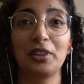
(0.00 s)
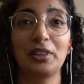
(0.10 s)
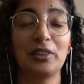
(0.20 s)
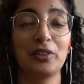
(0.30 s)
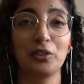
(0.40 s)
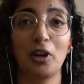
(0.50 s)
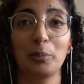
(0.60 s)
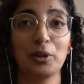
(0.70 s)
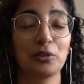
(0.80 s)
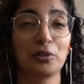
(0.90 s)
not an easy
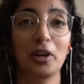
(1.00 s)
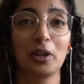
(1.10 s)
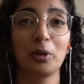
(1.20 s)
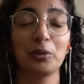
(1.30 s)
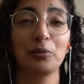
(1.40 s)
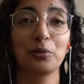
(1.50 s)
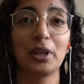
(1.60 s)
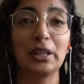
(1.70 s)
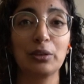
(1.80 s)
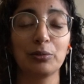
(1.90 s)
topic to talk about
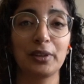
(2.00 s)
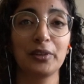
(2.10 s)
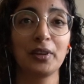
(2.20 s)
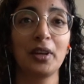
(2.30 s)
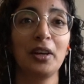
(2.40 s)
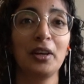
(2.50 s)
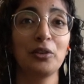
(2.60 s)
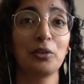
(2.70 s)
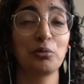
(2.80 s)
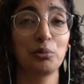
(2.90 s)
for any of us.
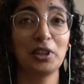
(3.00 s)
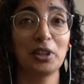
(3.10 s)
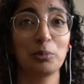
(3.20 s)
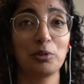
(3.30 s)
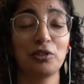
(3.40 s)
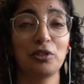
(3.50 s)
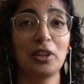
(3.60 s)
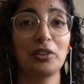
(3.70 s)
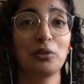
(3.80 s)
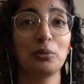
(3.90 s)
So I really
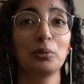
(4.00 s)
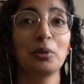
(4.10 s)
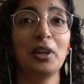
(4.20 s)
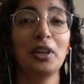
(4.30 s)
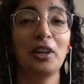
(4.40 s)
appreciate you